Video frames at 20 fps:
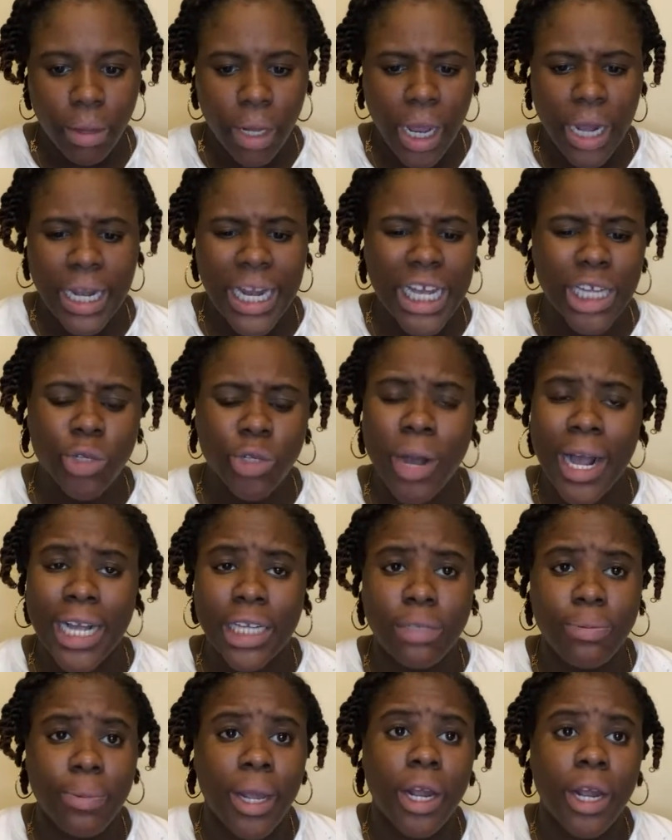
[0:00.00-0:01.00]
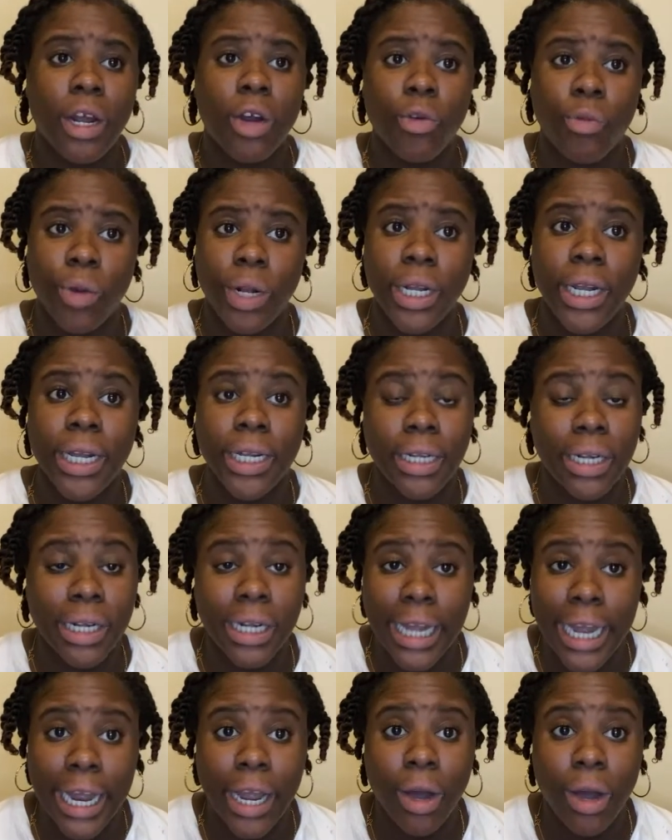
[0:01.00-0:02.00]
that's why it's been a really a
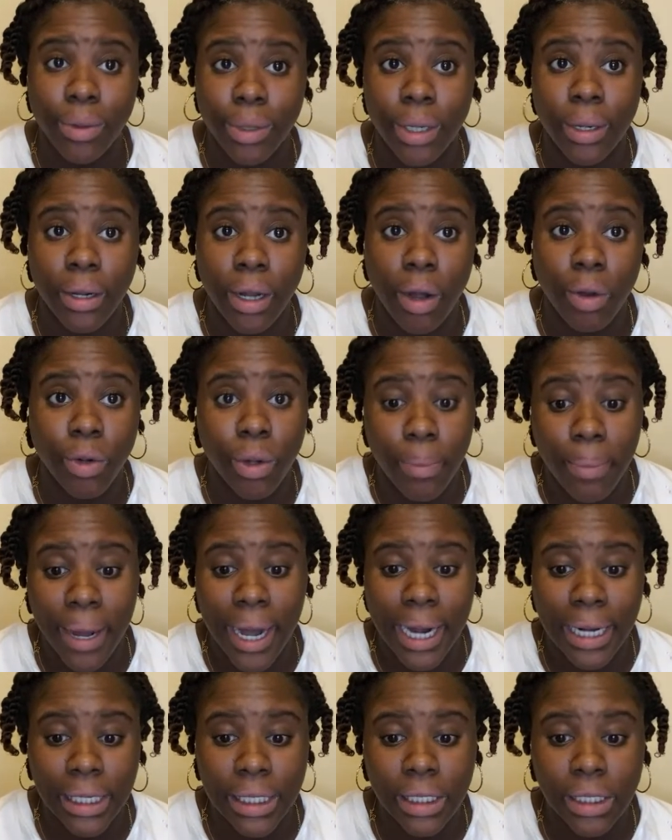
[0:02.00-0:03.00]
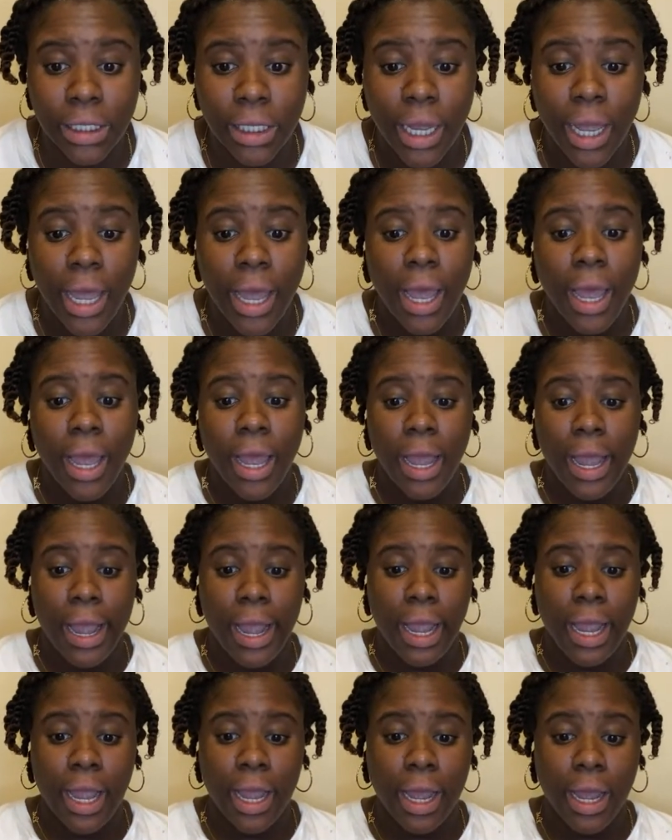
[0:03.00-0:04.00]
delay on the on the bonnets,
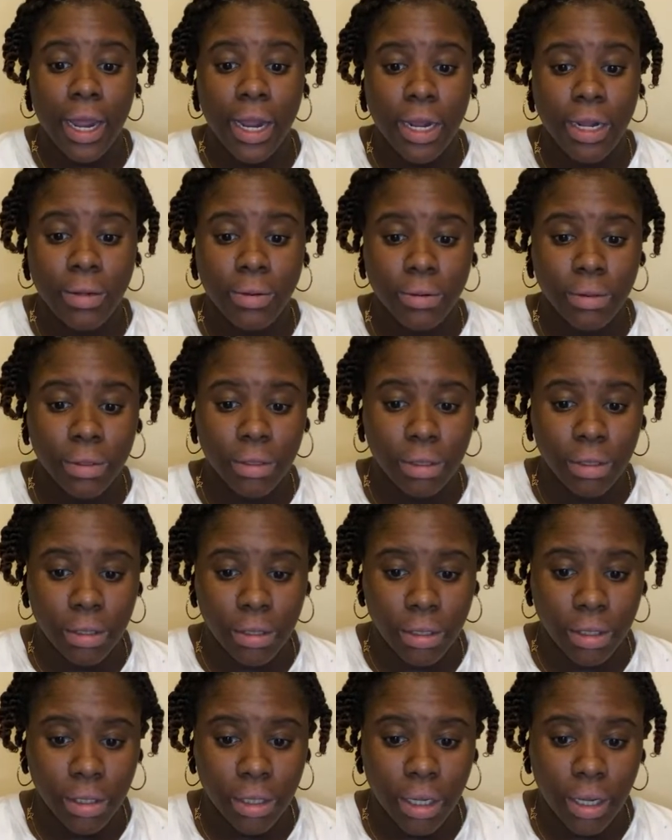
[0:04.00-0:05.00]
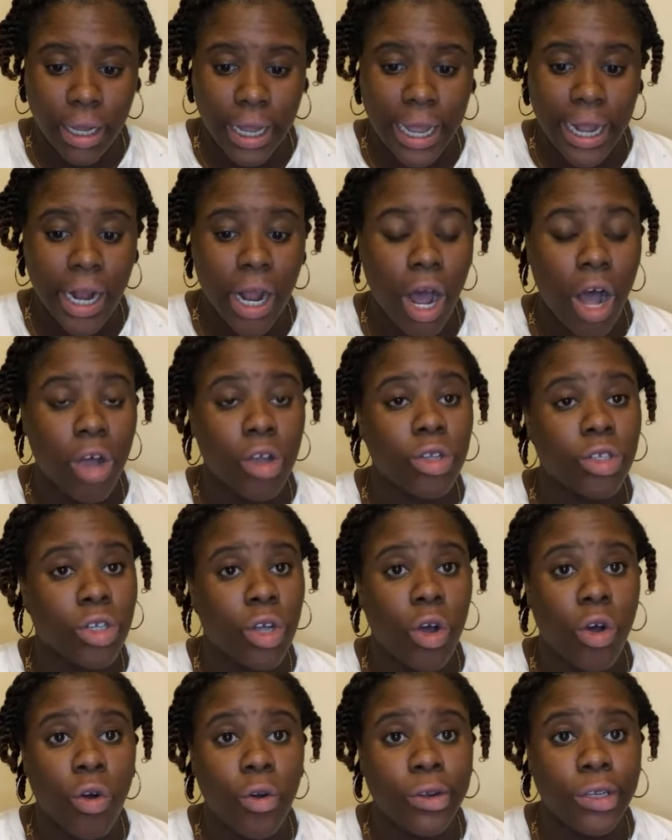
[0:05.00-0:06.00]
and and
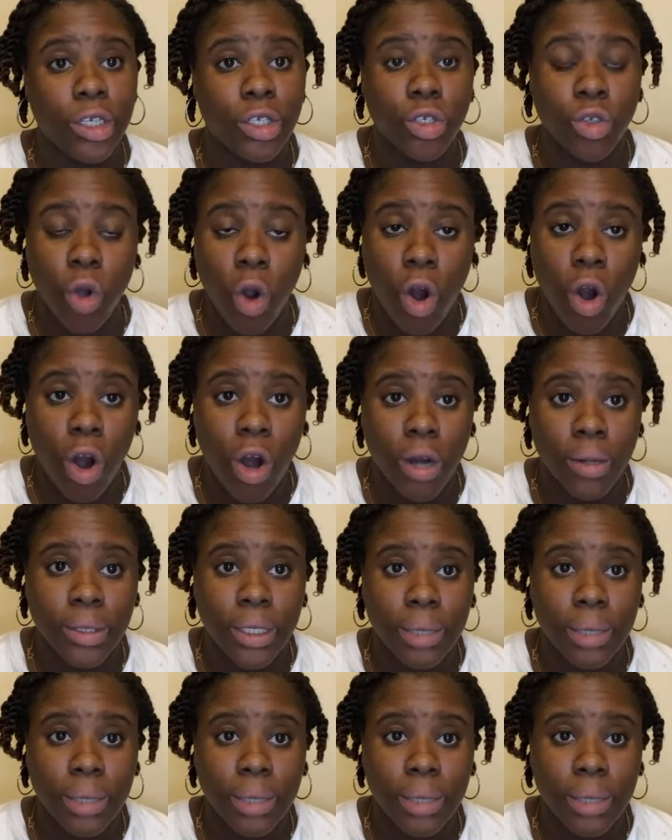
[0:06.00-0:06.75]
also the scarves.